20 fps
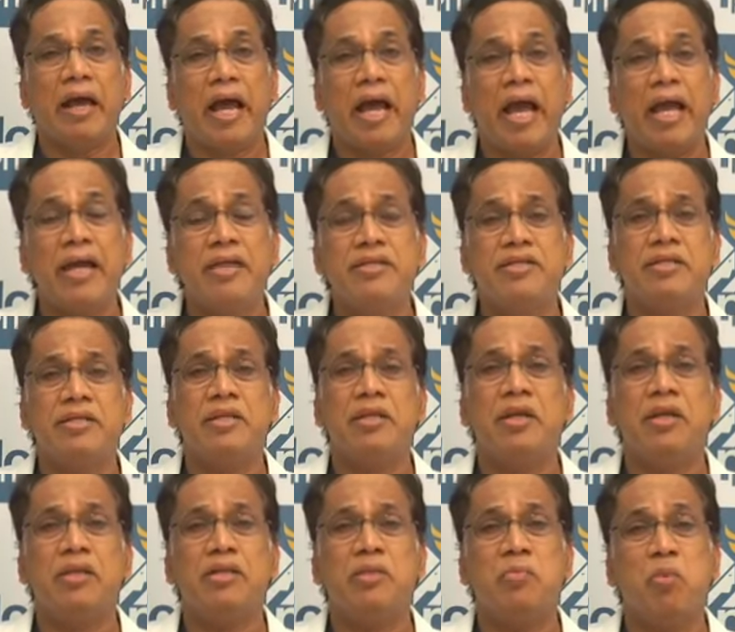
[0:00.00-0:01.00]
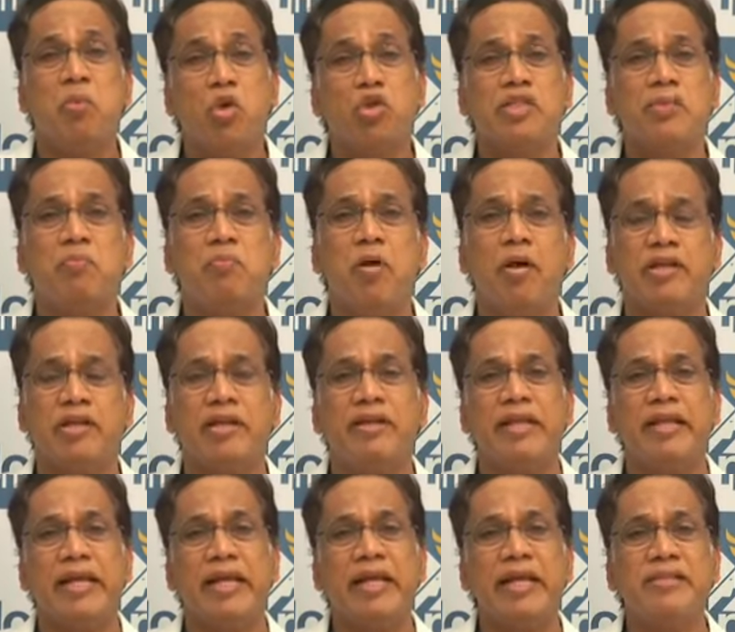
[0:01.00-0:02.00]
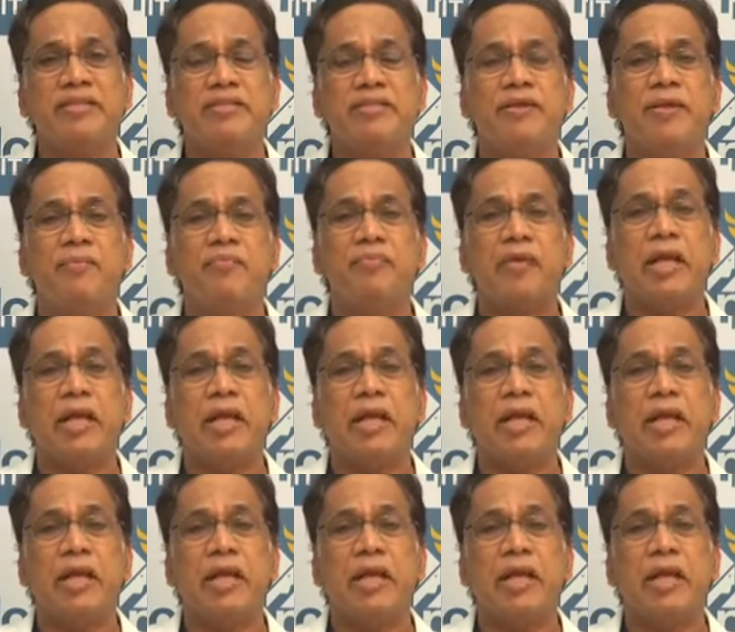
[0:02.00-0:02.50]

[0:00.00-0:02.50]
And the most important thing is,